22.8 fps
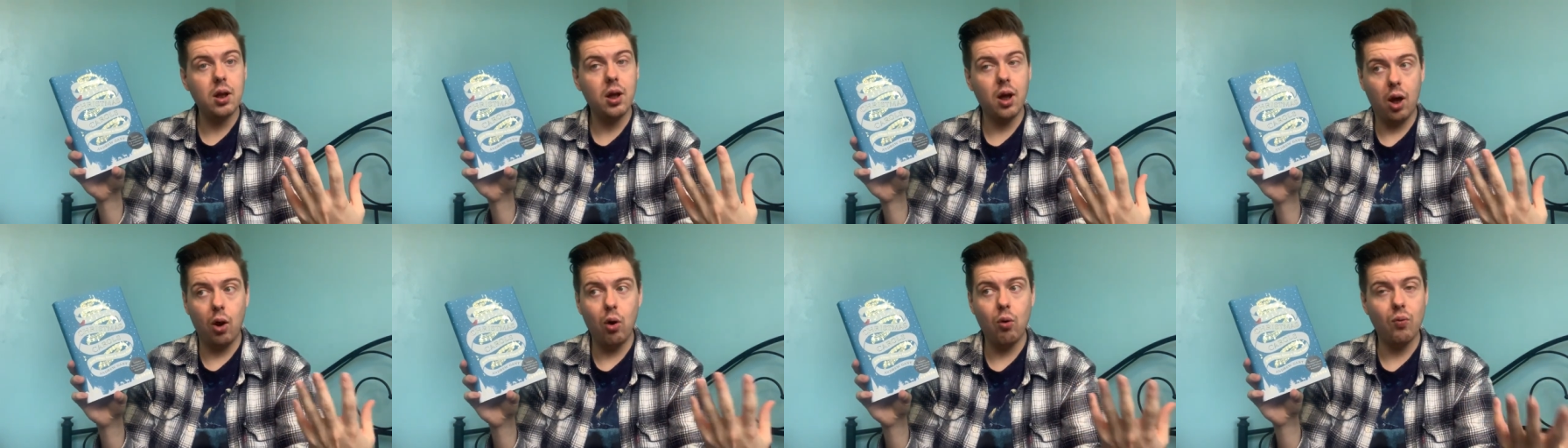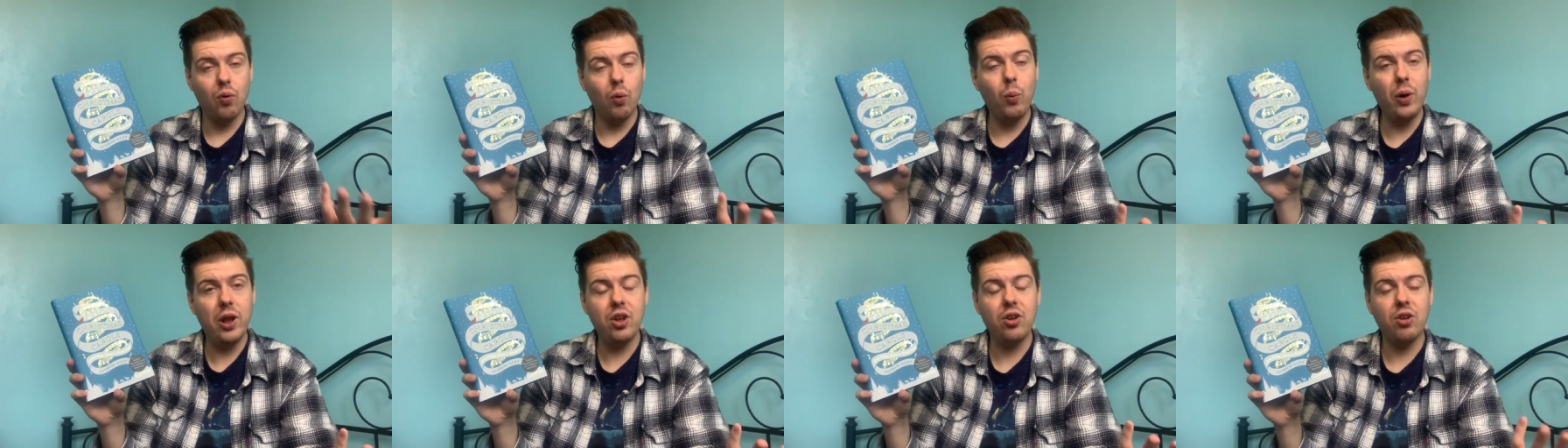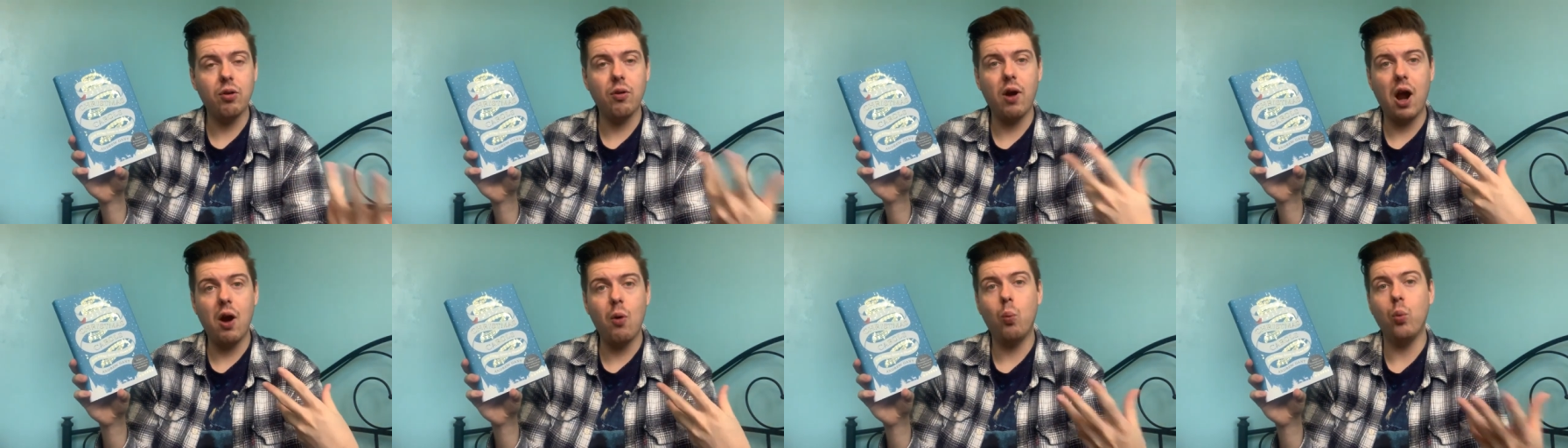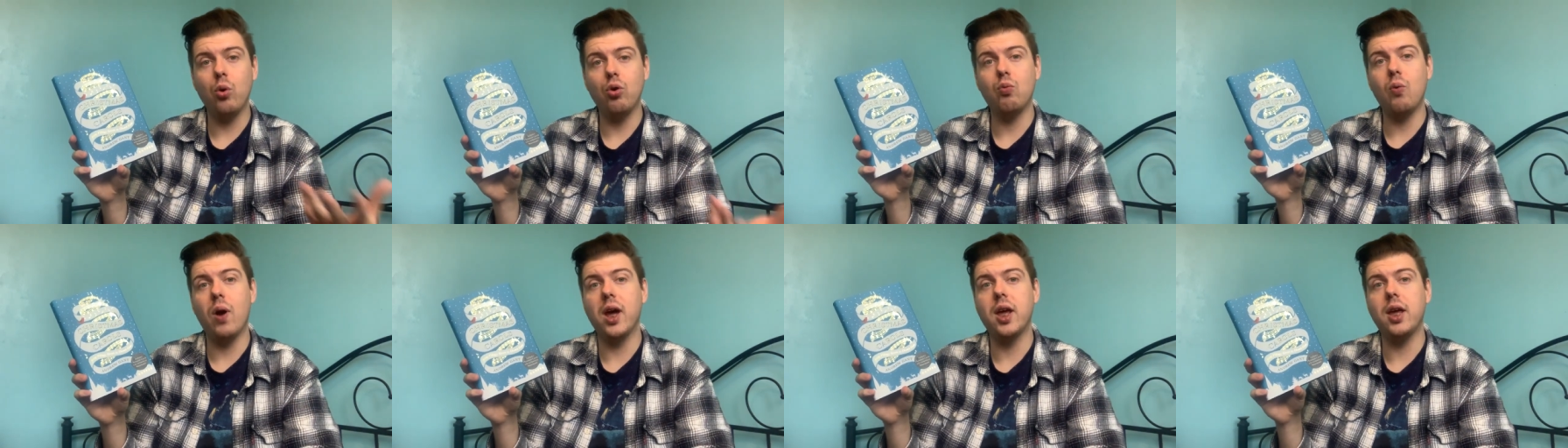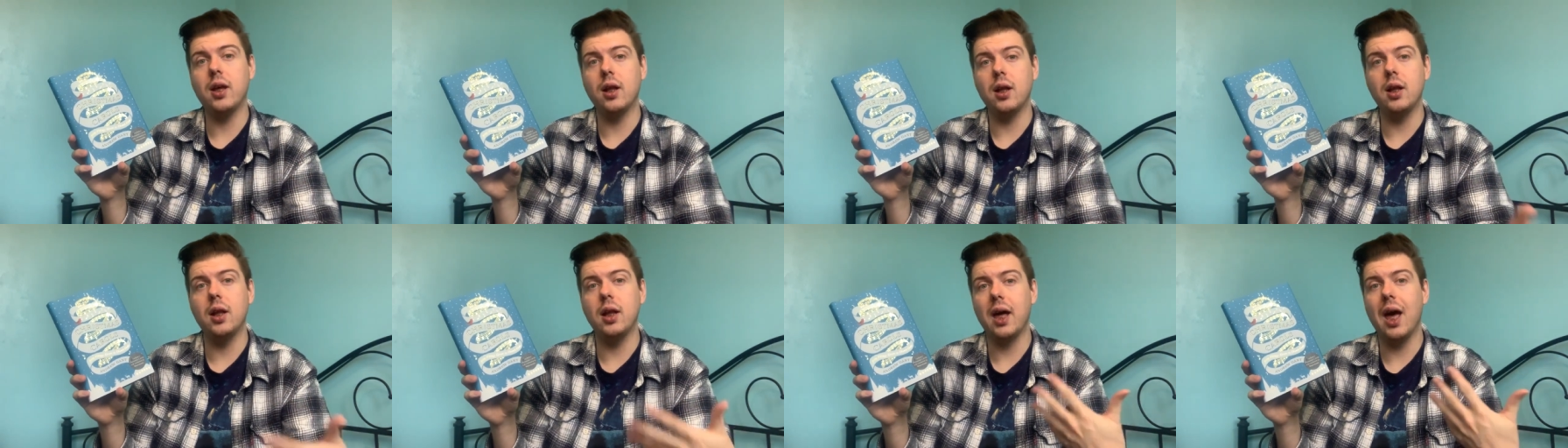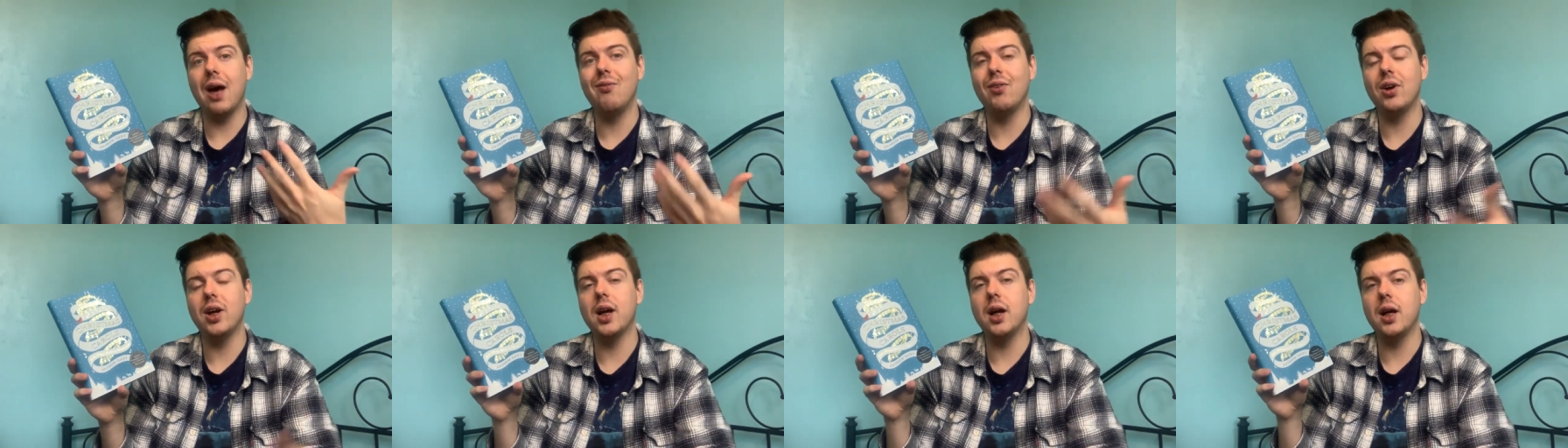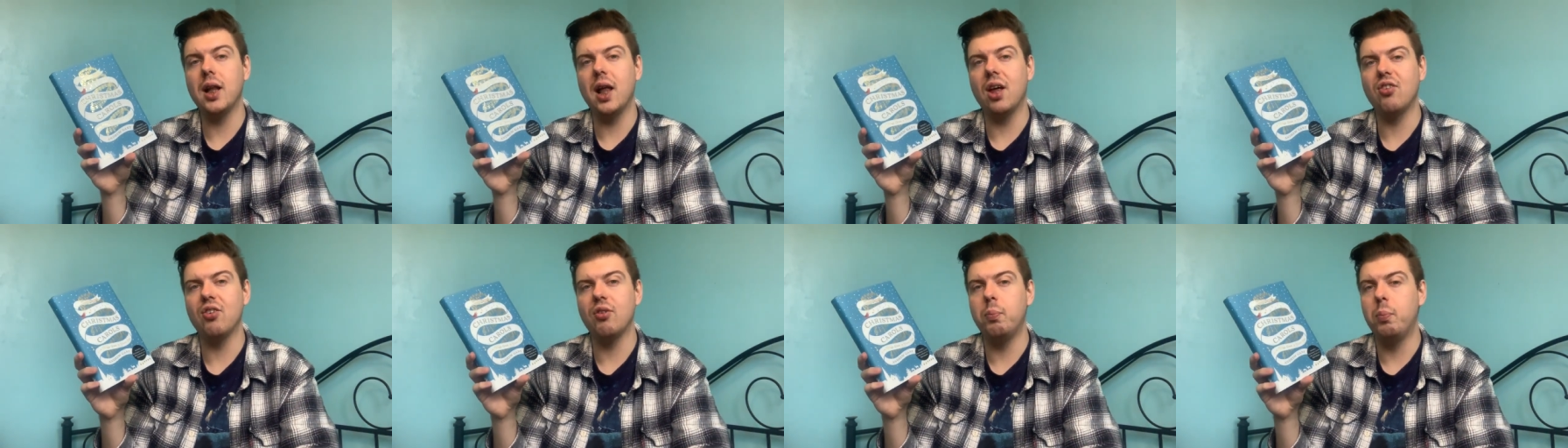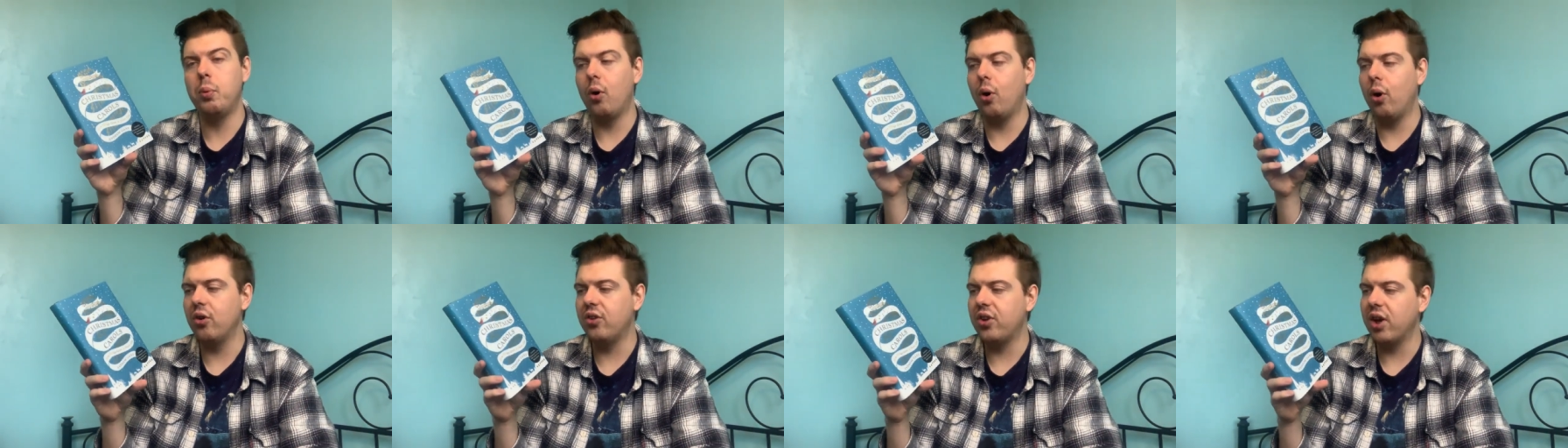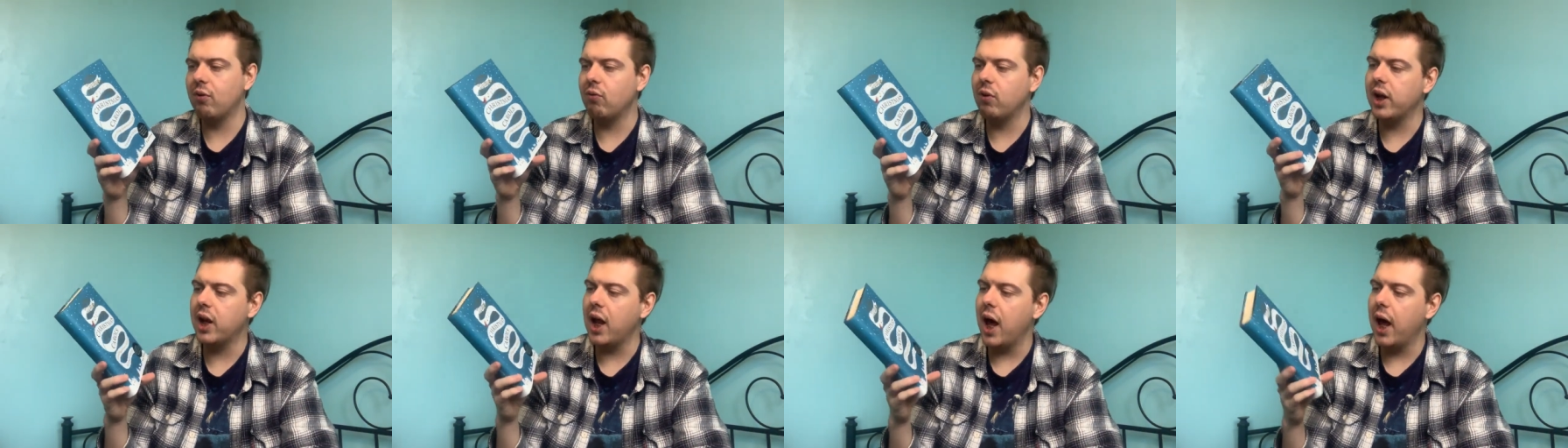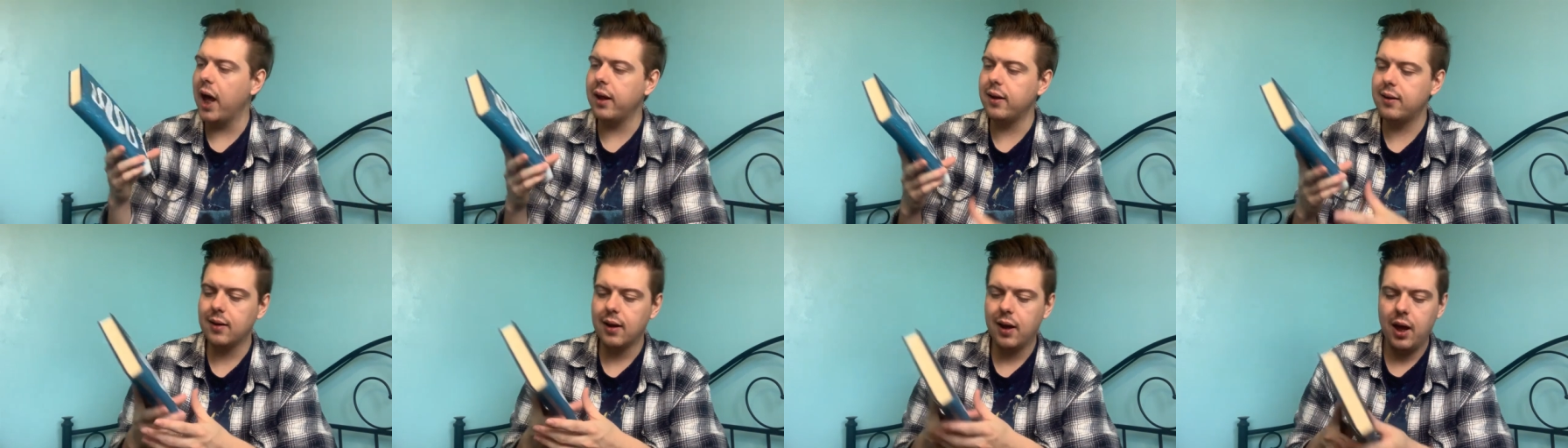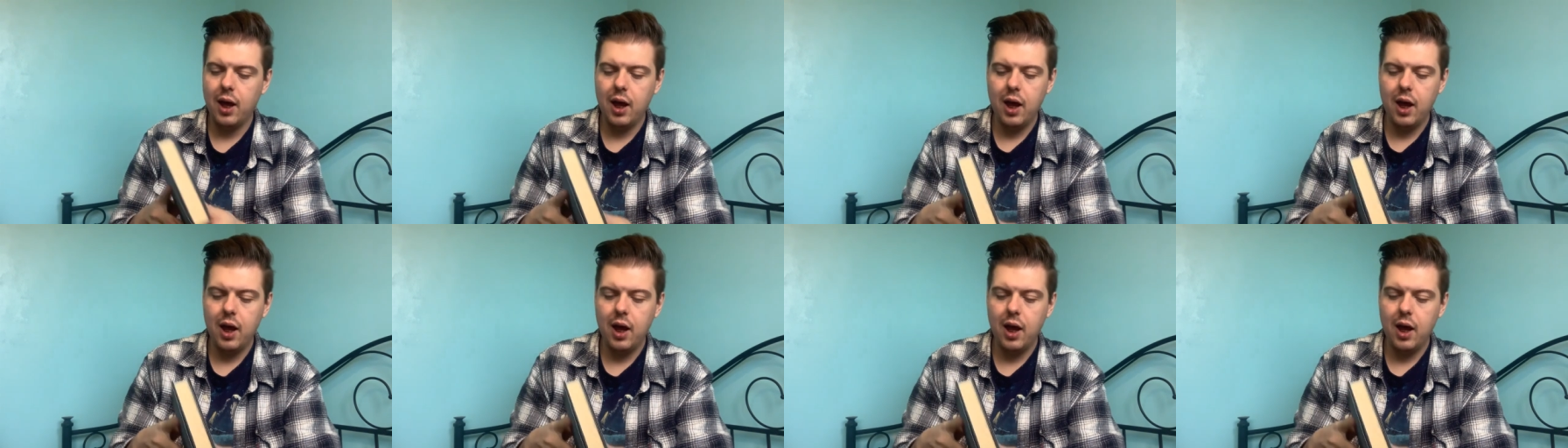over winter I was regularly having a glass of port every night,